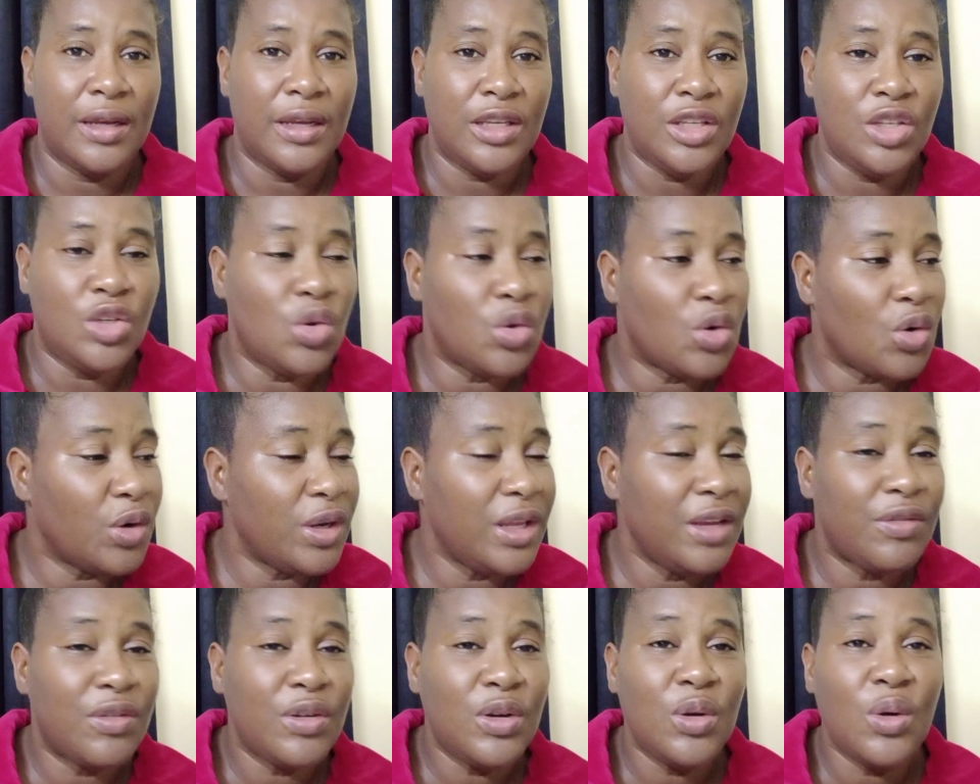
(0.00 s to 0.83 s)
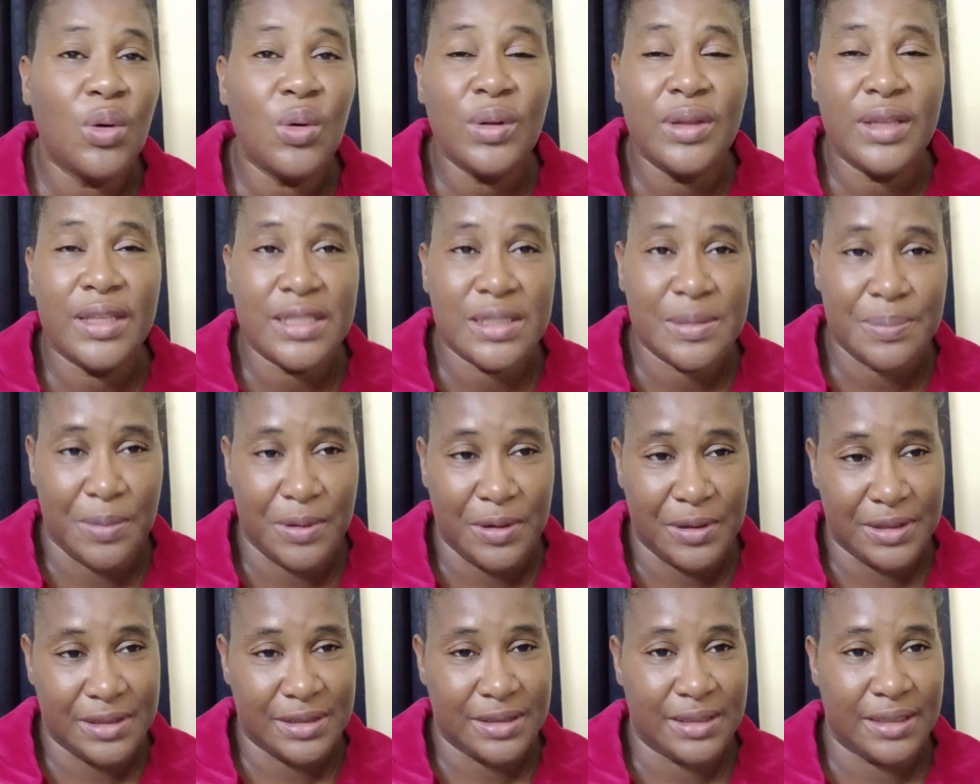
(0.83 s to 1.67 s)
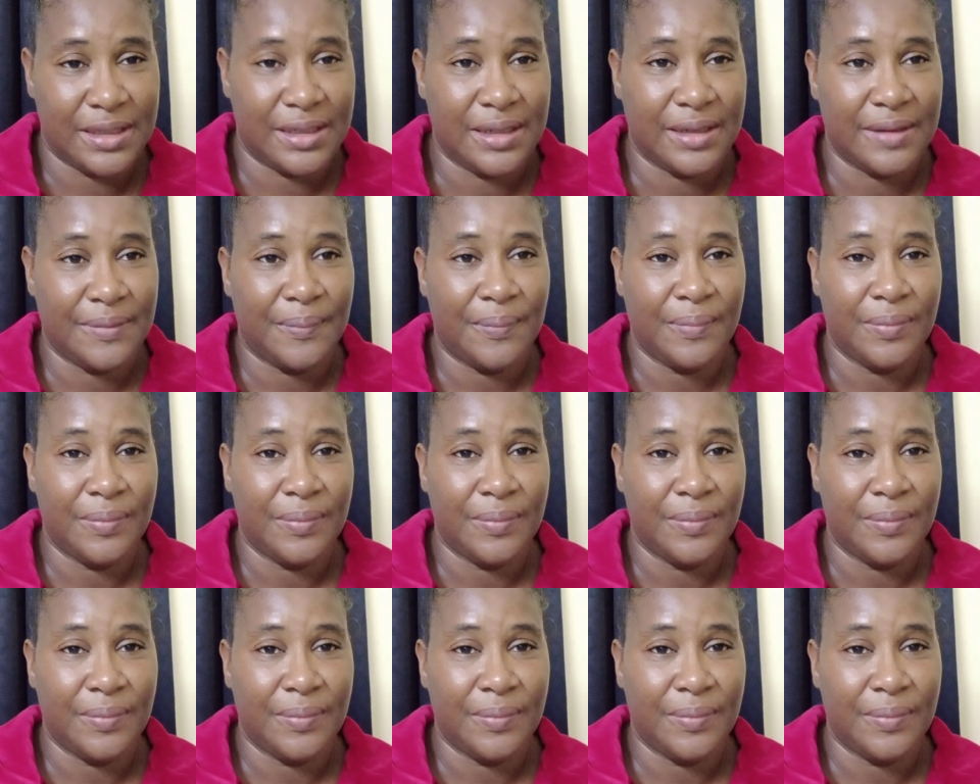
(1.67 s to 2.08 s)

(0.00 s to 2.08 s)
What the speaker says: You don't even know this person.